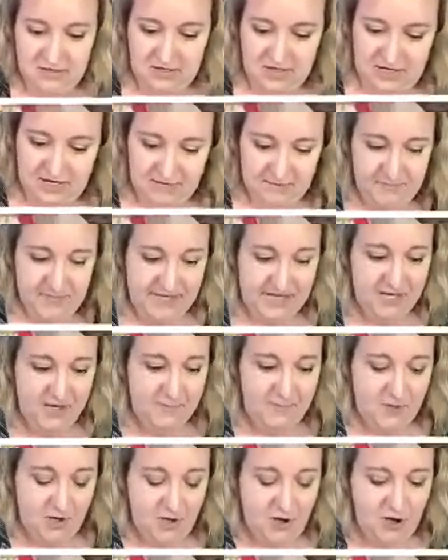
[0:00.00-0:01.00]
and pick up
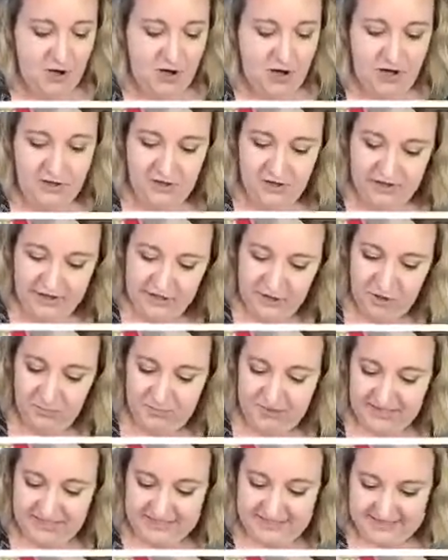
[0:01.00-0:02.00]
all the little
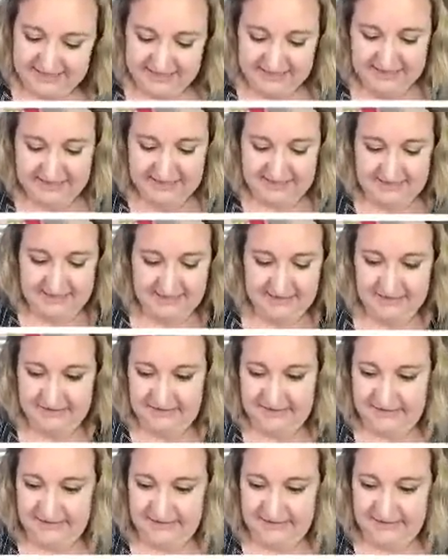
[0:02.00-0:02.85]
pieces.